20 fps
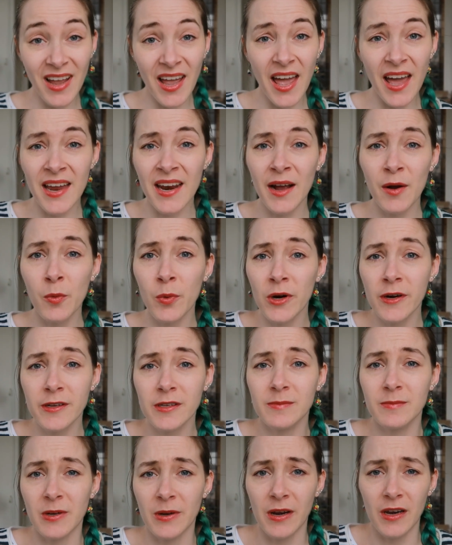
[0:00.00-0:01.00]
And I worked
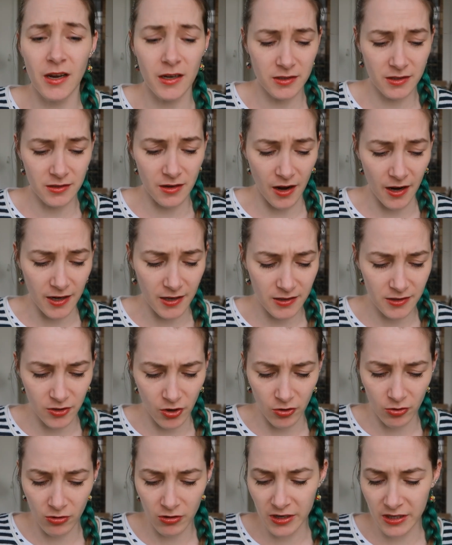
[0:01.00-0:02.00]
on them last night.
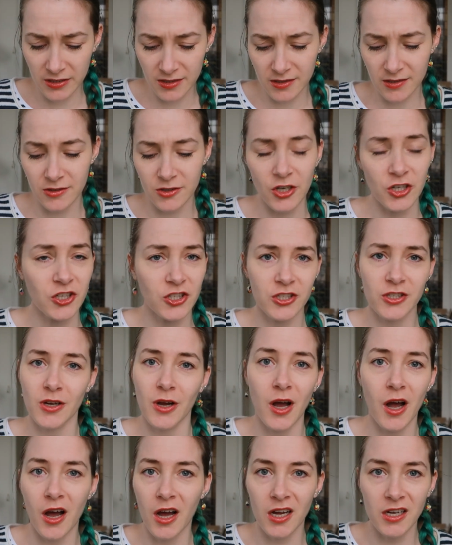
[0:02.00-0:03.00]
So it's just
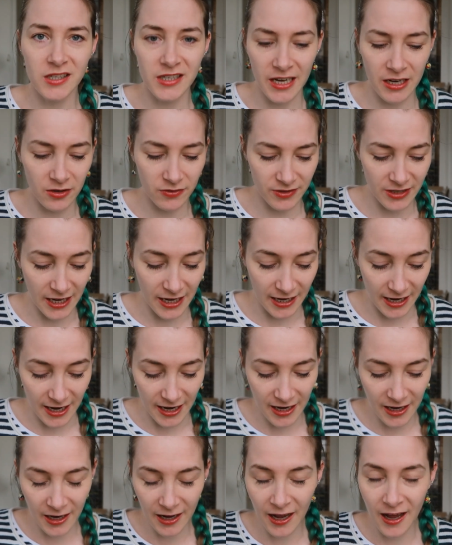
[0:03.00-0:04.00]
a day of
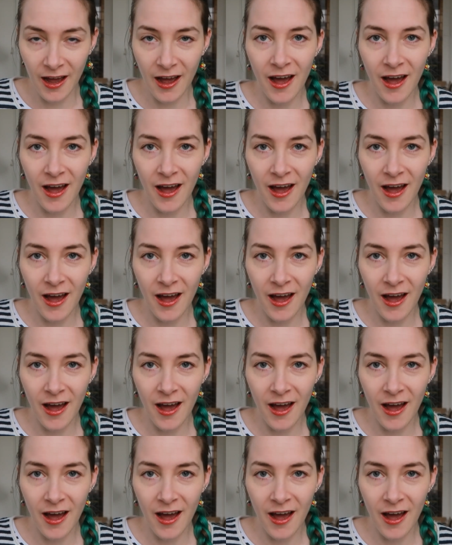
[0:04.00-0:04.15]
knitting.